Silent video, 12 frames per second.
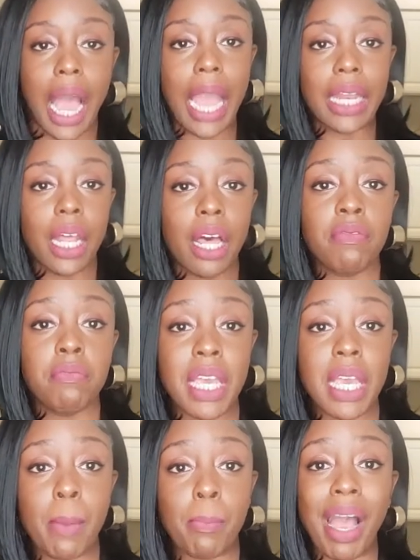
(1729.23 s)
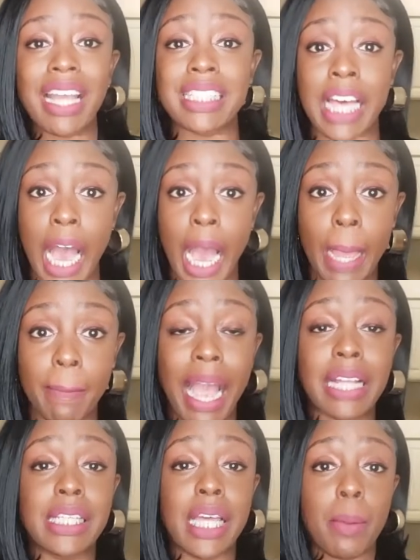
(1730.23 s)
I love me and my time.
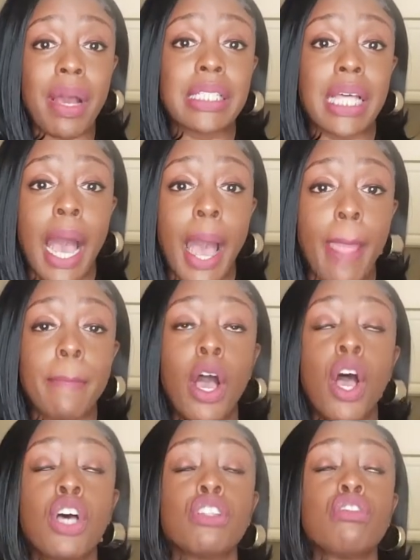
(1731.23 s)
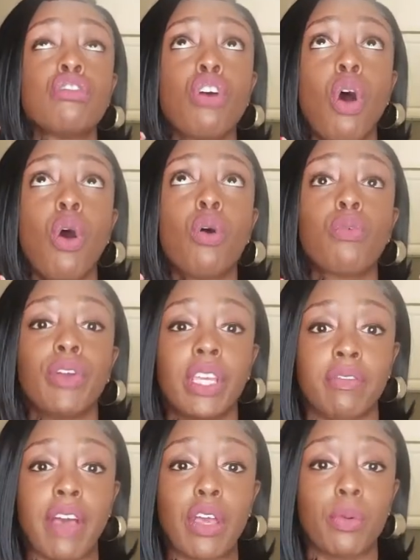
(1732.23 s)
I take my time so
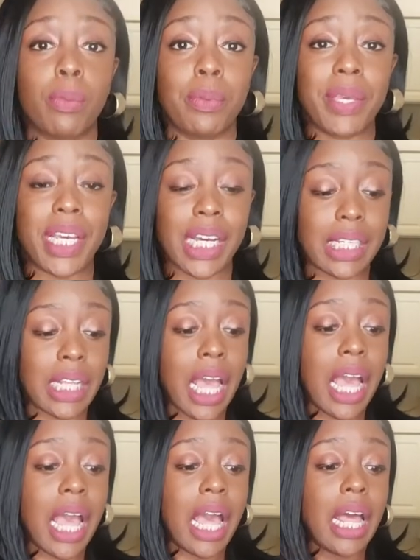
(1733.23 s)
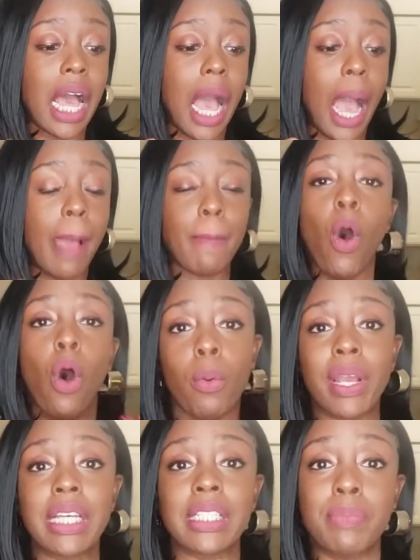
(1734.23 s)
freaking valuable because I'm
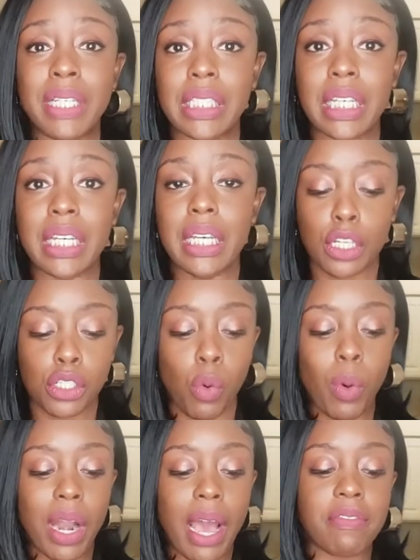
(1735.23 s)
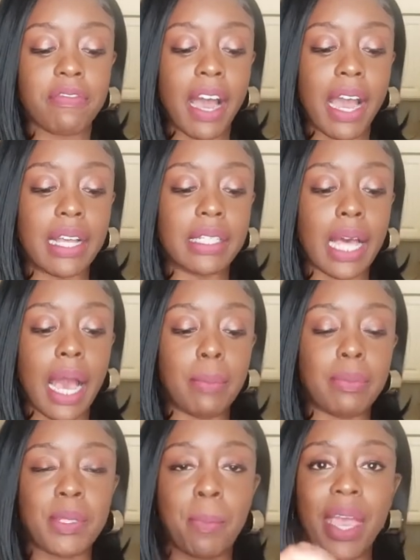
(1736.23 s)
always busy. So when I find
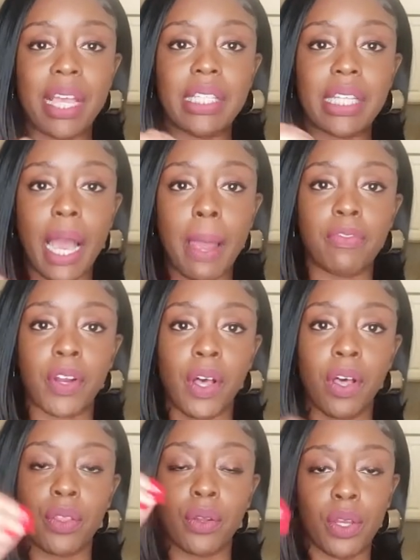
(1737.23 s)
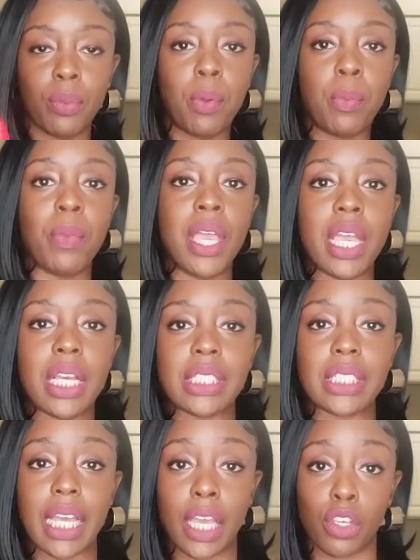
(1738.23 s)
time to make time for other human beings
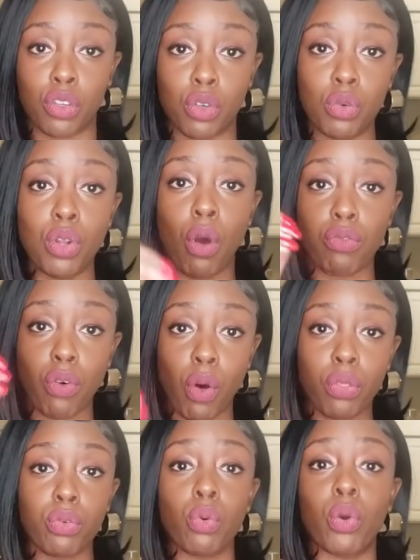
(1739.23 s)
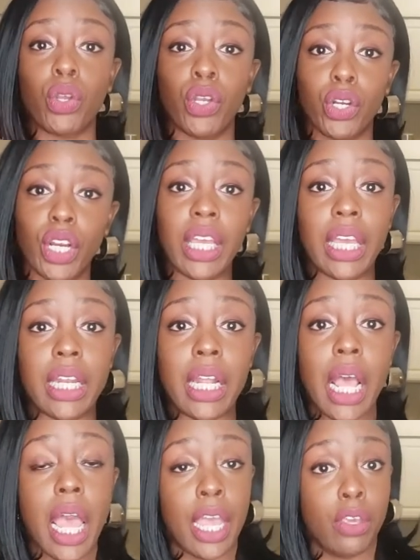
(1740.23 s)
and you don't fall through on your
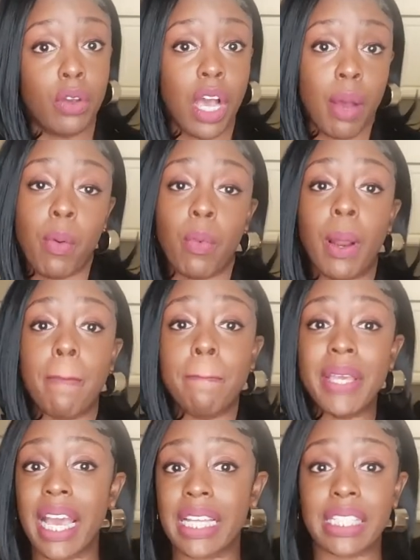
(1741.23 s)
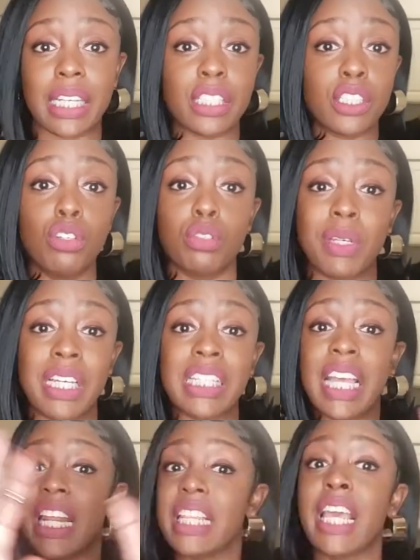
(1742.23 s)
end and you come up with a BS excuse because
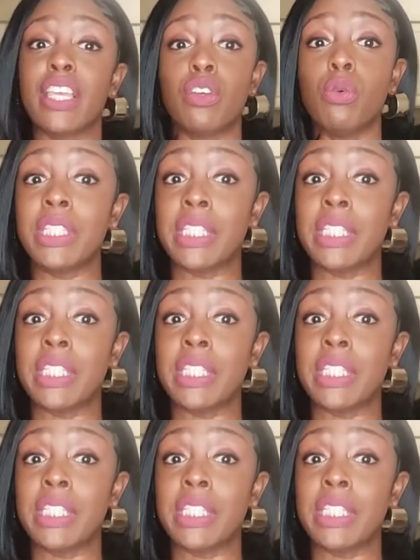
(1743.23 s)
anything you